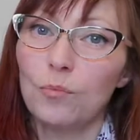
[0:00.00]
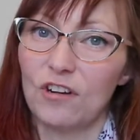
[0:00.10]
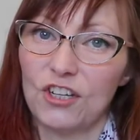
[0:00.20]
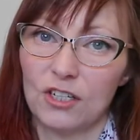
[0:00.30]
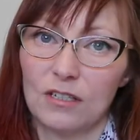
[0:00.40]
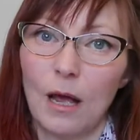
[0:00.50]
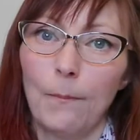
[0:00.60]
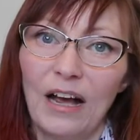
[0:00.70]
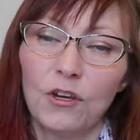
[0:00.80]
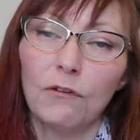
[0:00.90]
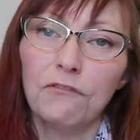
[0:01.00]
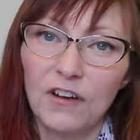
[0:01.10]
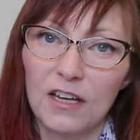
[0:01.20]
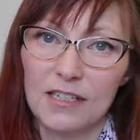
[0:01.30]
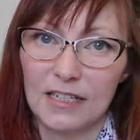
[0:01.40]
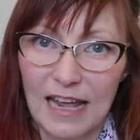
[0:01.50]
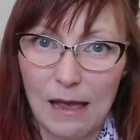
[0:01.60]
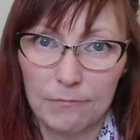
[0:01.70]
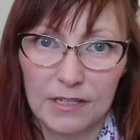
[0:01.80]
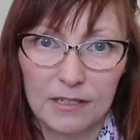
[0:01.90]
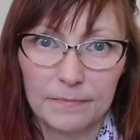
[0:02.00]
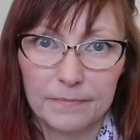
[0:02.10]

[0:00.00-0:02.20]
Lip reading: precious about your first attempts.